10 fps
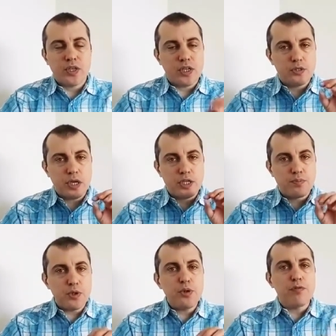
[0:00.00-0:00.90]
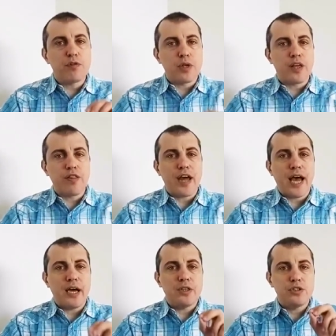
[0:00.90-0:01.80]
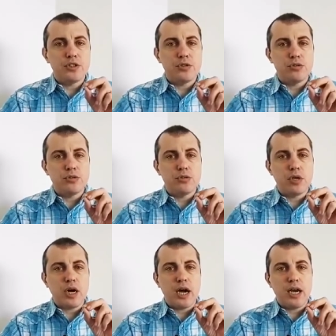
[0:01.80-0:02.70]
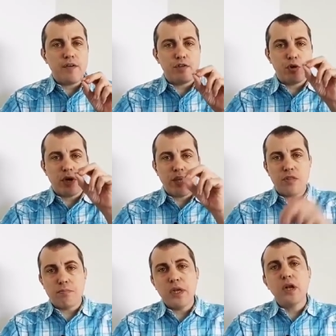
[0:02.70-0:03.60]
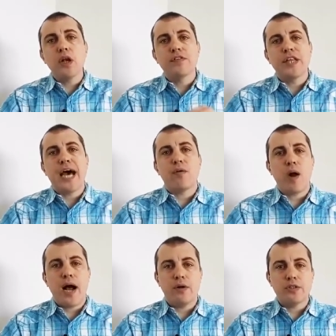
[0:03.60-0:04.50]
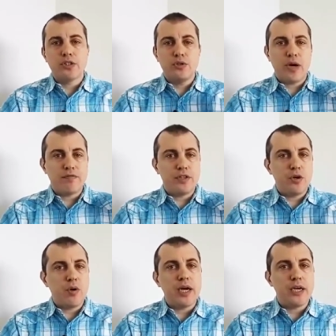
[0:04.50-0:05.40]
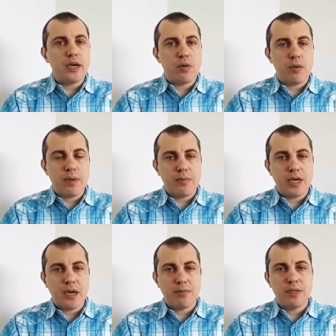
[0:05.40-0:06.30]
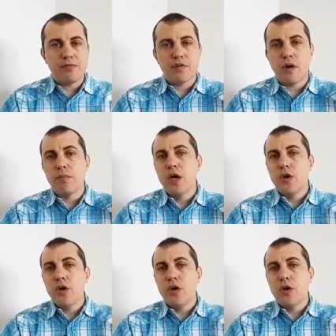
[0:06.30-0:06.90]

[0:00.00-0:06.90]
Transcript: And it's, it's beautiful in that you if you're in the middle of that route, you have no idea where payment coming from,